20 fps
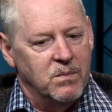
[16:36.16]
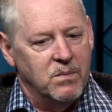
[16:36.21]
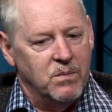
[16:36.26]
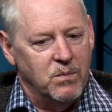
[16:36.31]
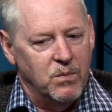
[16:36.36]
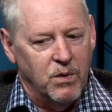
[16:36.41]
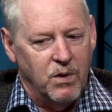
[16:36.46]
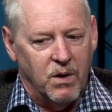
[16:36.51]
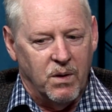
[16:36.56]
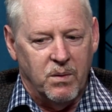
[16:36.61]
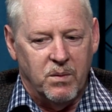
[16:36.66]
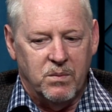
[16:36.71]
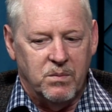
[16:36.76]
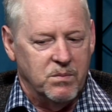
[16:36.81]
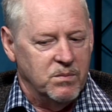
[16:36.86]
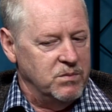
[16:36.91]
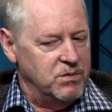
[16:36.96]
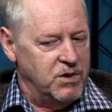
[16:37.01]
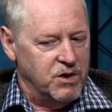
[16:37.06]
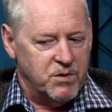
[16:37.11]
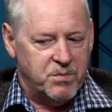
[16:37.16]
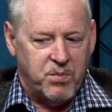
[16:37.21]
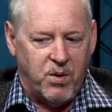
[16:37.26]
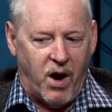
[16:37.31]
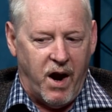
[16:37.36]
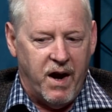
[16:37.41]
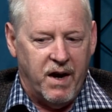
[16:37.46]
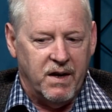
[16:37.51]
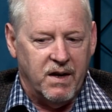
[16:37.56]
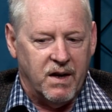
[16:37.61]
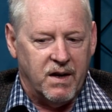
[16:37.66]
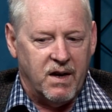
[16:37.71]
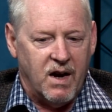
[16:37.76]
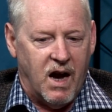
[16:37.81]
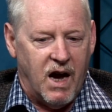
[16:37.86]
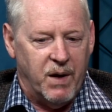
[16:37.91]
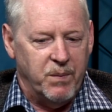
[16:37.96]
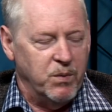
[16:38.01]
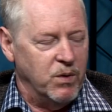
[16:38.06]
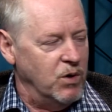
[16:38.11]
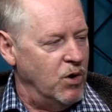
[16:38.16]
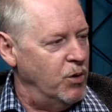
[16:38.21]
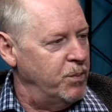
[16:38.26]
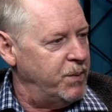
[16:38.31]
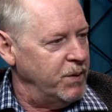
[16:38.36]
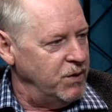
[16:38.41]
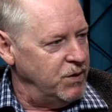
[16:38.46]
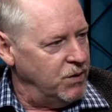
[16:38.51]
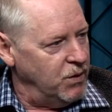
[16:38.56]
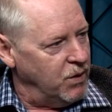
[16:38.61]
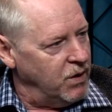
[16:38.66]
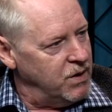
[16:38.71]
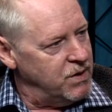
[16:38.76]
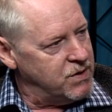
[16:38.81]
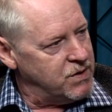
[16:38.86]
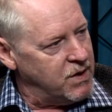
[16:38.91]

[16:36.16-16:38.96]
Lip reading: We're just praying that God will open doors